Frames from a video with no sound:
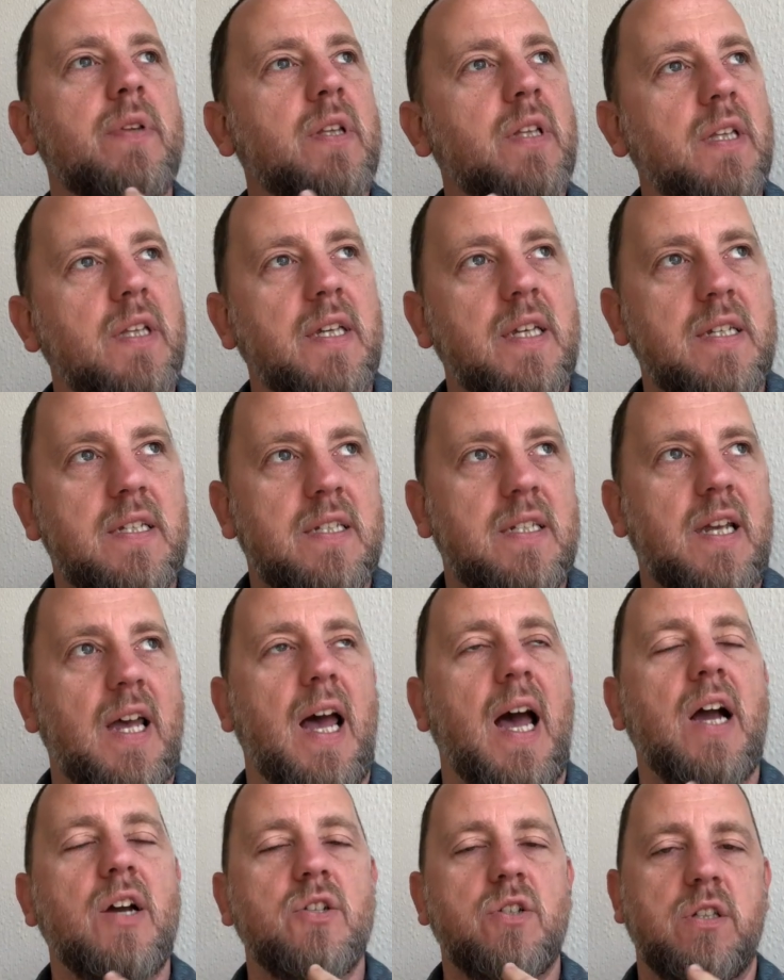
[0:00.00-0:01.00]
the list to
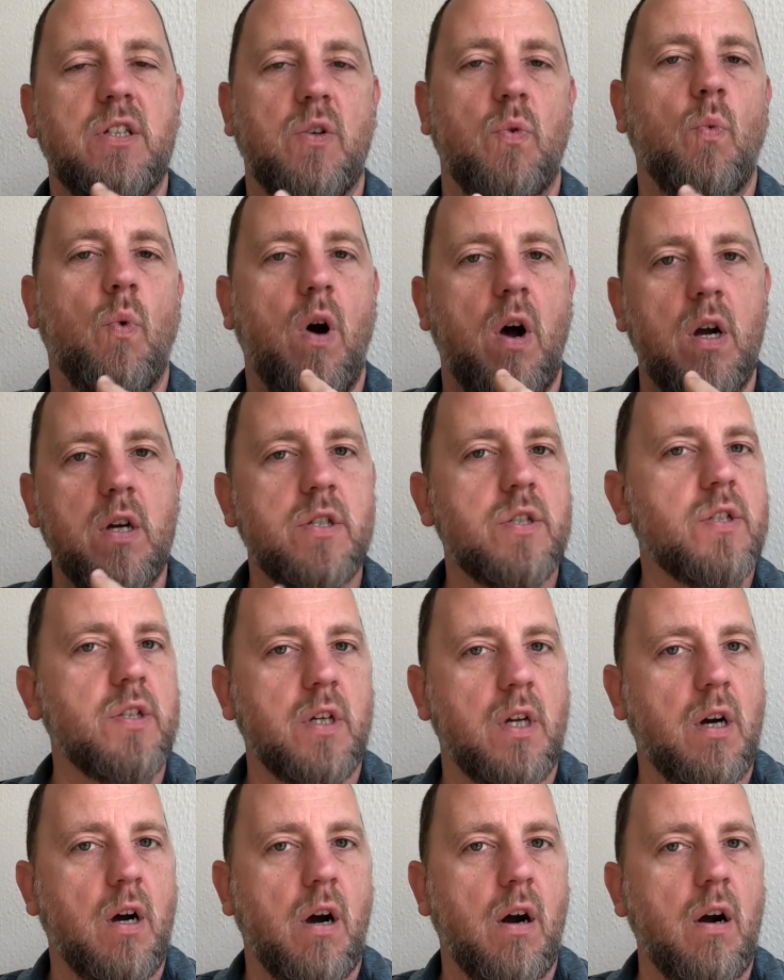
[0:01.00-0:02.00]
actually wash the
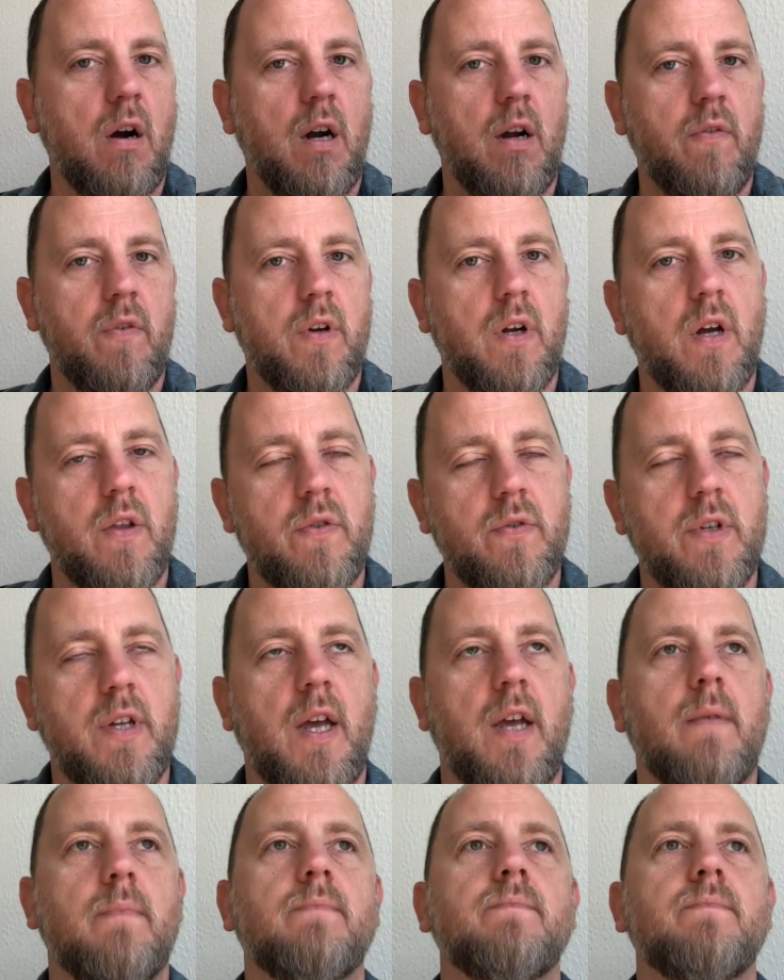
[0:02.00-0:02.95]
car every other day.